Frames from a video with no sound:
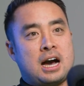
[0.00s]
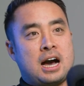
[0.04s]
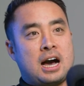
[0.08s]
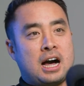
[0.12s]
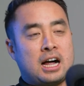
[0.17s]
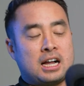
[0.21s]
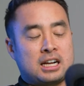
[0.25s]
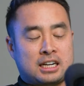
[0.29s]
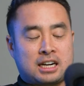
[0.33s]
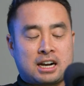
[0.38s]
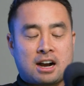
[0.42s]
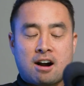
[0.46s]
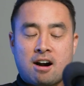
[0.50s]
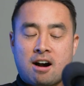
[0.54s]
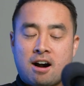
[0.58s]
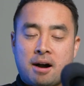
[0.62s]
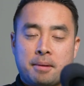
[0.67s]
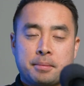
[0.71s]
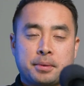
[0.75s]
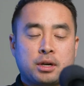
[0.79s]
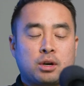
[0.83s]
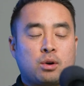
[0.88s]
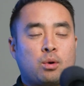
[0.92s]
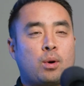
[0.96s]
A
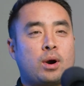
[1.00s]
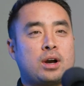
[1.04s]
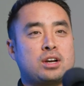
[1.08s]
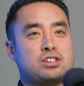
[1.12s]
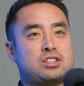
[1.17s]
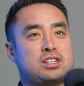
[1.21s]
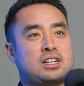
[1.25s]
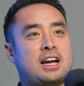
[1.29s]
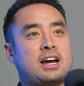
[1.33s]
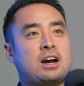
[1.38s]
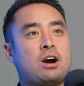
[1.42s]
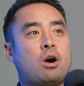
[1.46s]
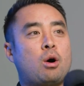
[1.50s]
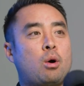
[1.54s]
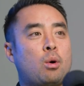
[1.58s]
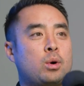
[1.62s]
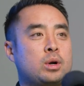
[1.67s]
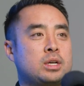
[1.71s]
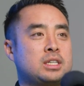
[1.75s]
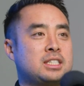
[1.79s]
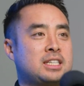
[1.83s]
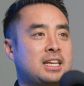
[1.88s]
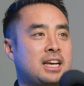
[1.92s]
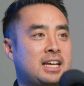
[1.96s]
common question I
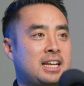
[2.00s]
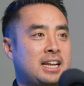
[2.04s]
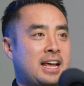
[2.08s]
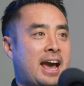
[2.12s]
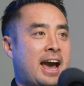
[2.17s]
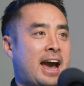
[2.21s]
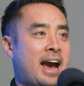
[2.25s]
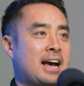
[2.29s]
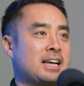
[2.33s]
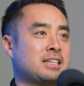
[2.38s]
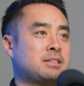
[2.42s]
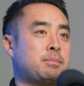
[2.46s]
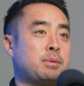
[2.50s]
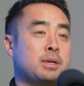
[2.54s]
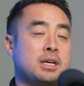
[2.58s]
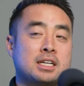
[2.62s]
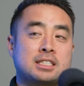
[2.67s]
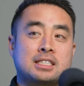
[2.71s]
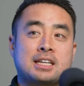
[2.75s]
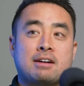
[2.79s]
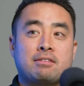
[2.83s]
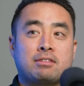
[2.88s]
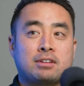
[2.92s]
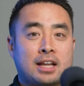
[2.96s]
always get asked, because
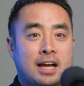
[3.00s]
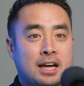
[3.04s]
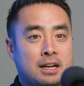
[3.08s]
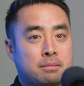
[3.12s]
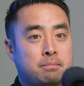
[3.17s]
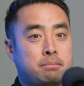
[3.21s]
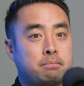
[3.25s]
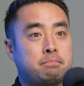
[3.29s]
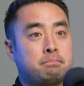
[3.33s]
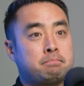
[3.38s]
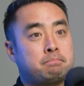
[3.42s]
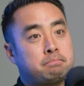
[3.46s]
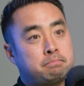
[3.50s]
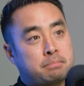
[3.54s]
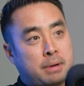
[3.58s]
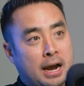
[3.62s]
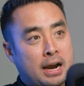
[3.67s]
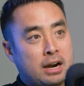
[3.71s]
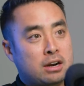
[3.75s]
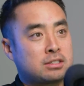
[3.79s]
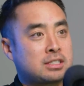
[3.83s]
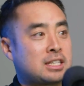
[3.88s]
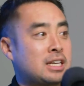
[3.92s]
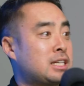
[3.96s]
I have a lot of
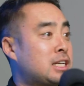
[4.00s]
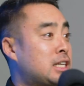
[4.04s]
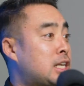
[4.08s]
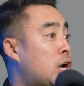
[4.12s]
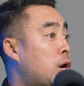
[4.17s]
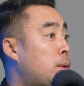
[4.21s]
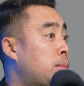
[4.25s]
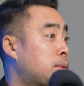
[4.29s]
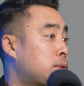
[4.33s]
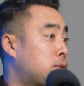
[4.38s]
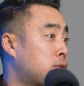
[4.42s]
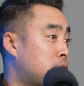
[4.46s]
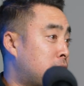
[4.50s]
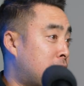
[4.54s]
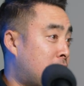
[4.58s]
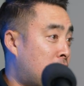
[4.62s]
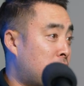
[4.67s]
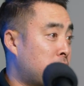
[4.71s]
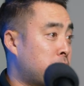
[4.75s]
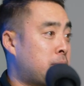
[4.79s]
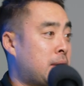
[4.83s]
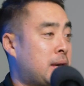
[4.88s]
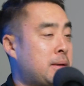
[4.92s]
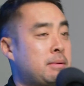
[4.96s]
buyers that need help with their
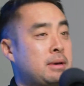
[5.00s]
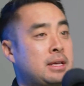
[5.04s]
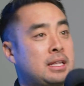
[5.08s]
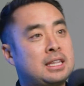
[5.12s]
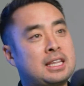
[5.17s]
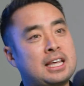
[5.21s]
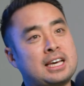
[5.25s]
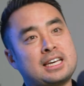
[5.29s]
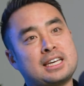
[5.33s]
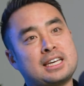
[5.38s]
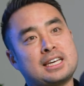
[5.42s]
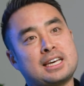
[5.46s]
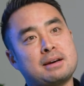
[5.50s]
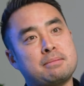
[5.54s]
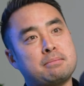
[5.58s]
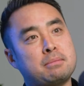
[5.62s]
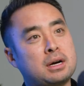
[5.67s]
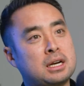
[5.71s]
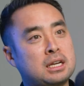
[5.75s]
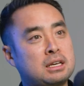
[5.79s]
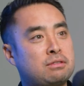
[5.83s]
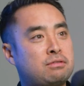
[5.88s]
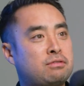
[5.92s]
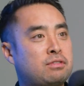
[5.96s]
down payment and they can get
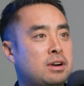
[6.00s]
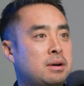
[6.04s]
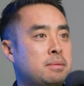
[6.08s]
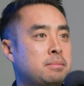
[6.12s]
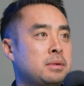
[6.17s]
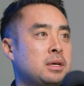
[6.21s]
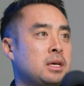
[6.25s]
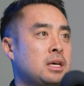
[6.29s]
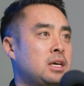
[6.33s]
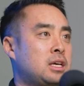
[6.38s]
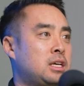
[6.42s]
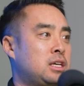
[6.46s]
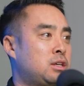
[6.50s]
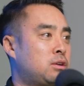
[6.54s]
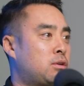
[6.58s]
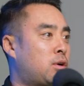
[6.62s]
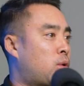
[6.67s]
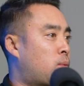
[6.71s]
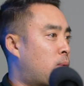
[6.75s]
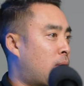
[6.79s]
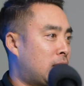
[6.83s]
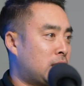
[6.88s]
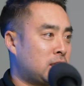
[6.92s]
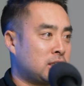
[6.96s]
money from, a
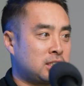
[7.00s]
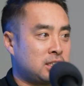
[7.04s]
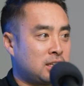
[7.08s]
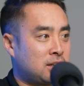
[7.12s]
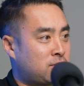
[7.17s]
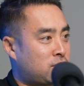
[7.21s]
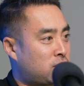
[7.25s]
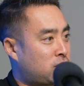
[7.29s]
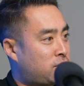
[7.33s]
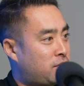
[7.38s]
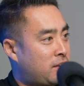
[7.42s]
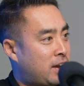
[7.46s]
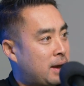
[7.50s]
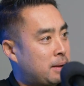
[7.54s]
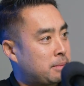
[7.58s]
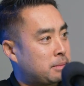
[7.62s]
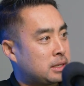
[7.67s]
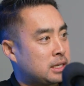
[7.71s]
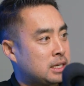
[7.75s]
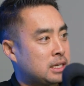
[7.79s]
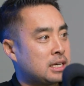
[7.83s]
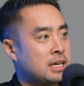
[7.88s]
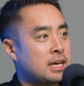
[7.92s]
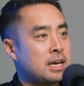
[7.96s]
relative or
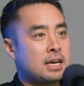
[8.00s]
family.